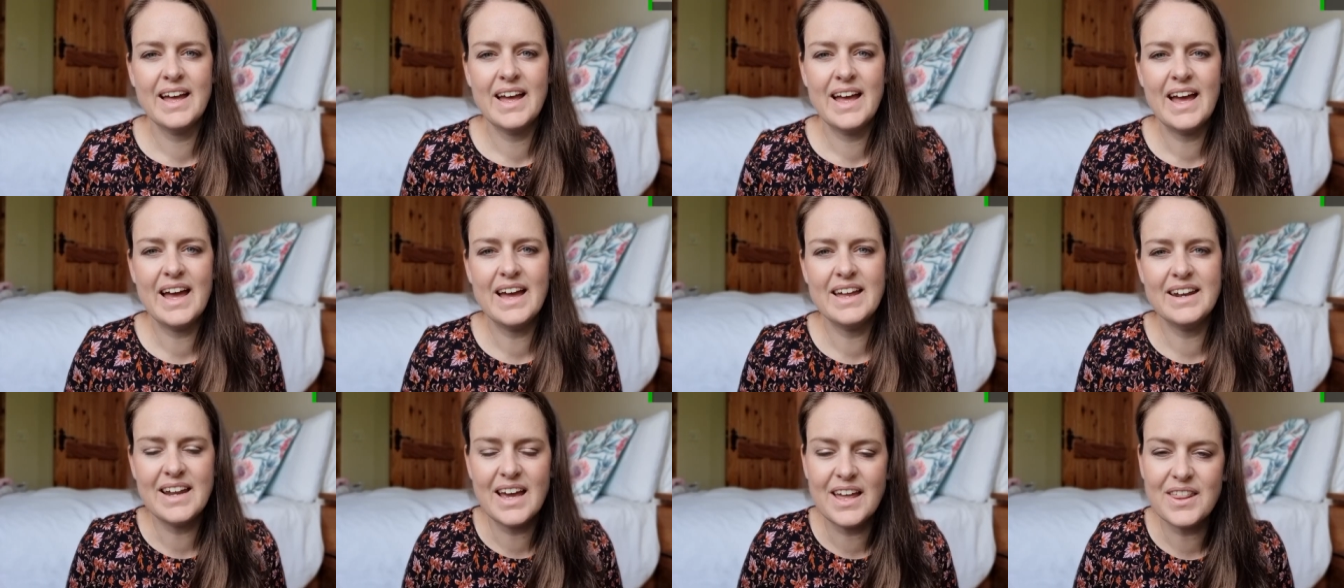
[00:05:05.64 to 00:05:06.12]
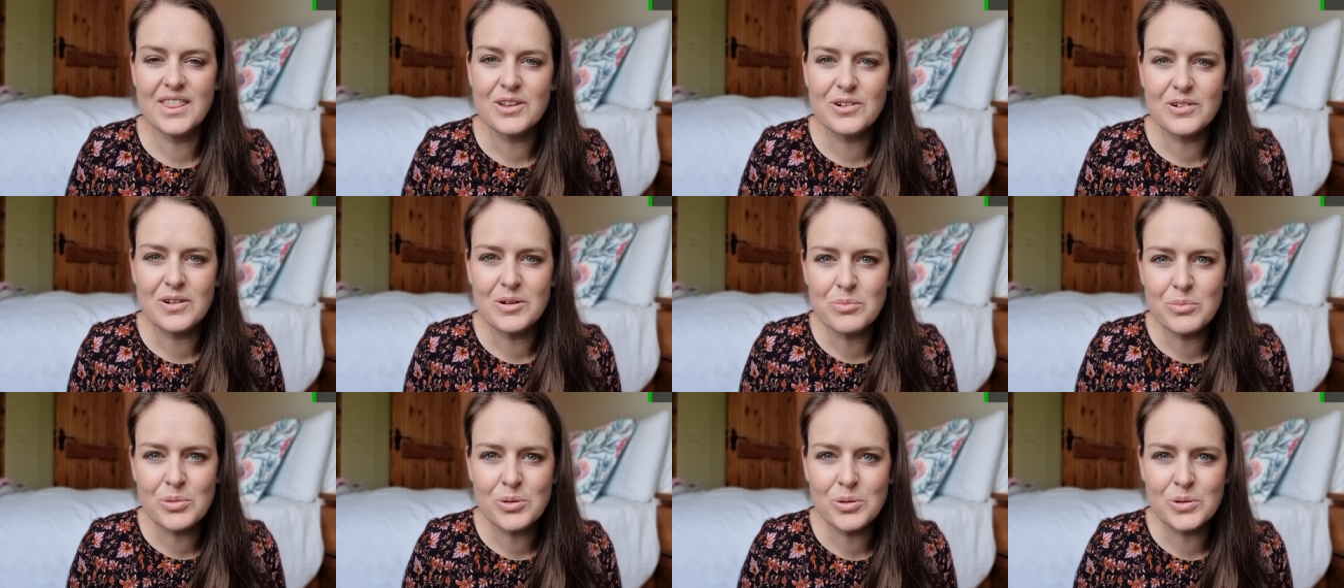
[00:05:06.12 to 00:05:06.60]
another
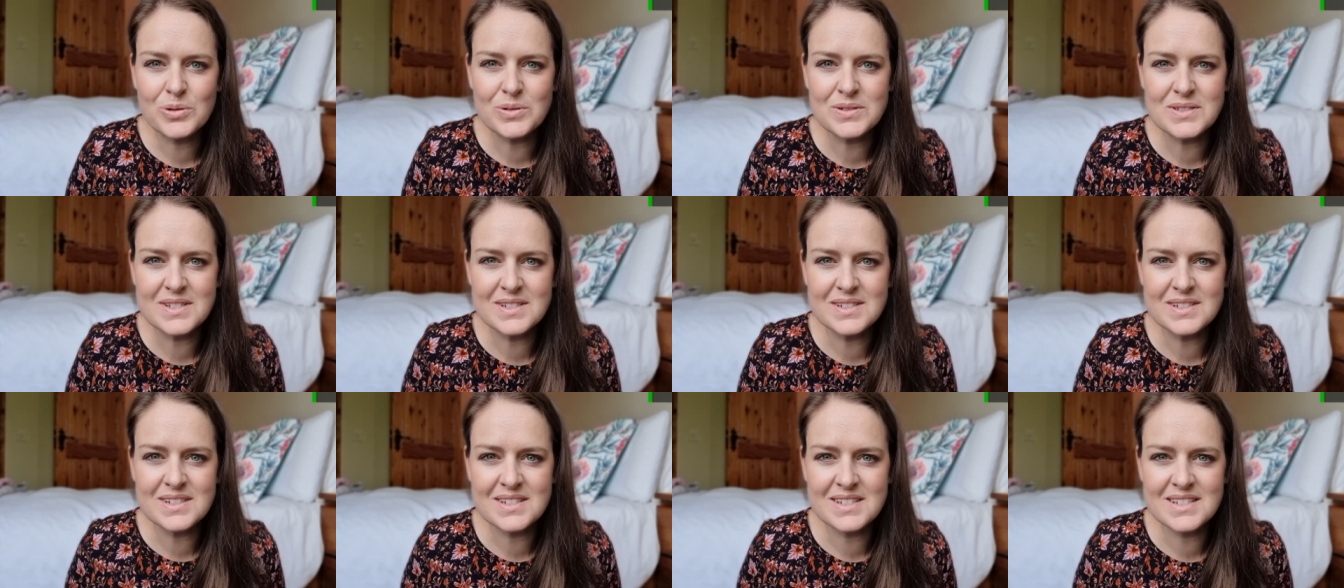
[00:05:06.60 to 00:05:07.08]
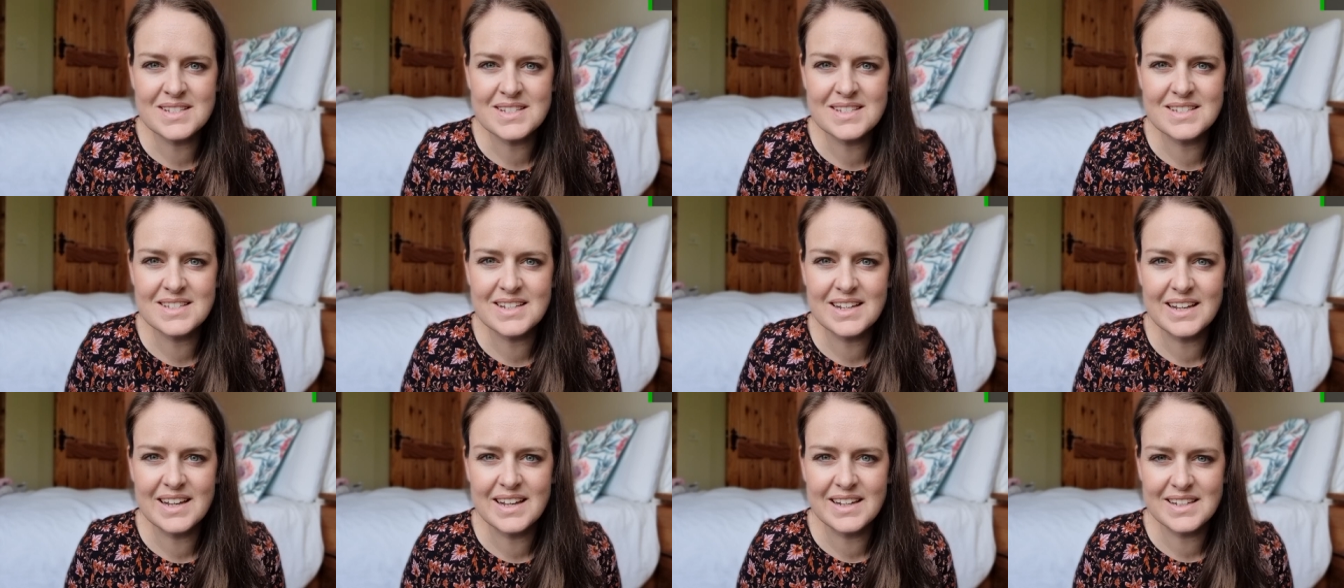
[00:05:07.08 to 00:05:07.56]

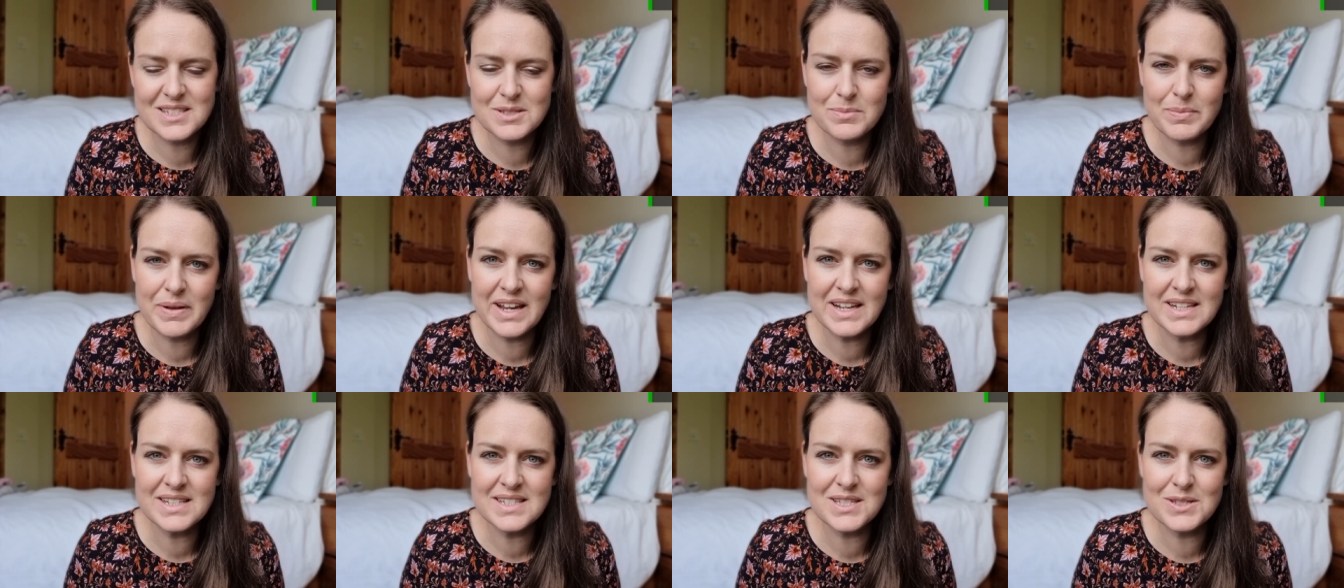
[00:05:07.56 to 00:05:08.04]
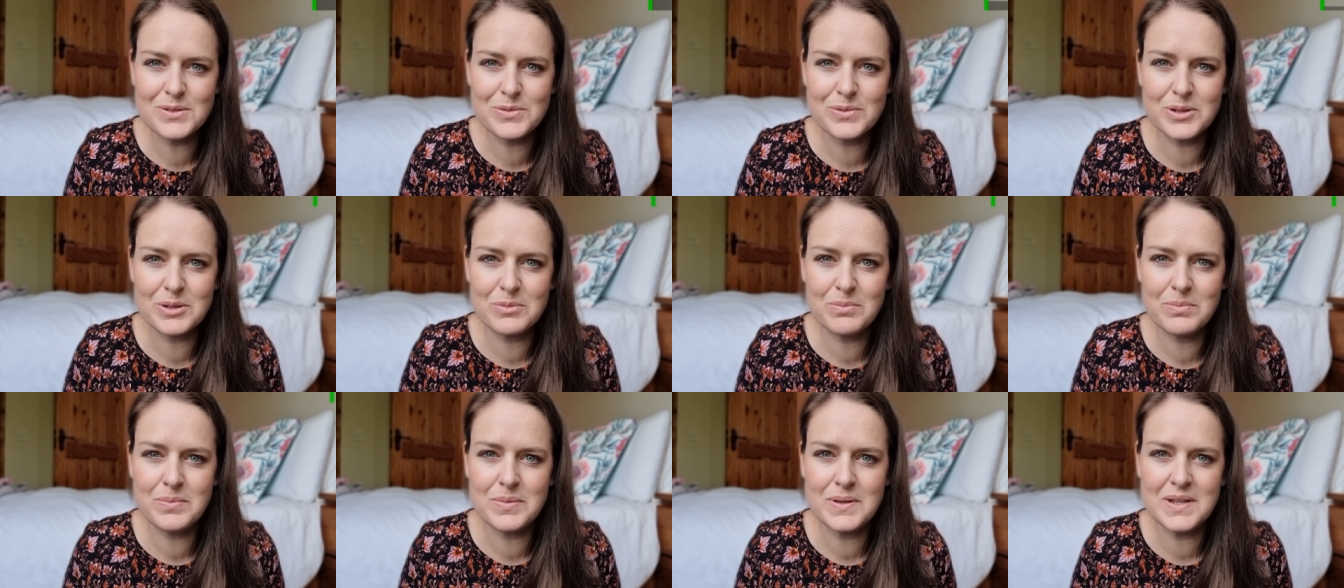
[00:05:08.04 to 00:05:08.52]
important expense
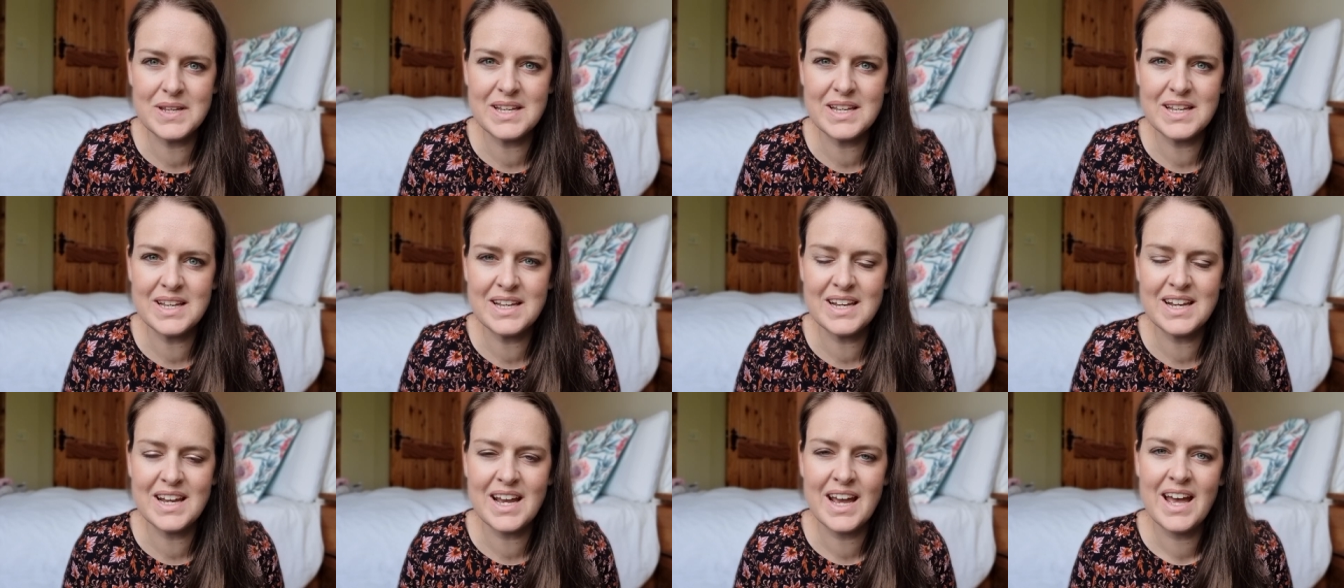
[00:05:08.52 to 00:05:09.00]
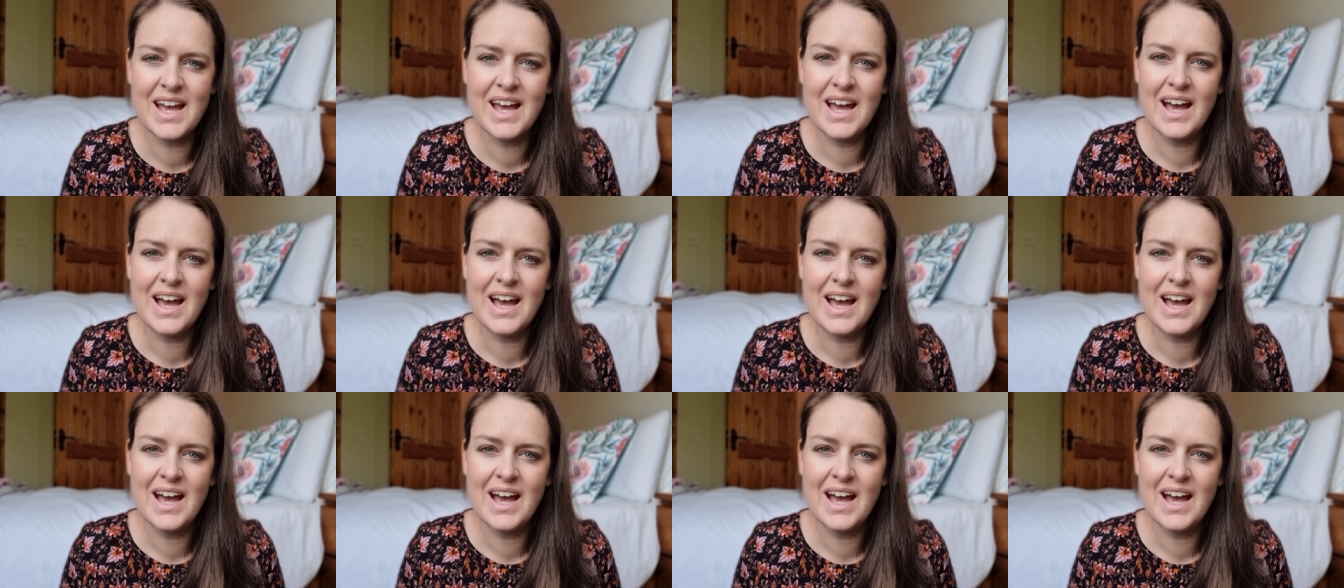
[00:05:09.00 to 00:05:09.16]
would be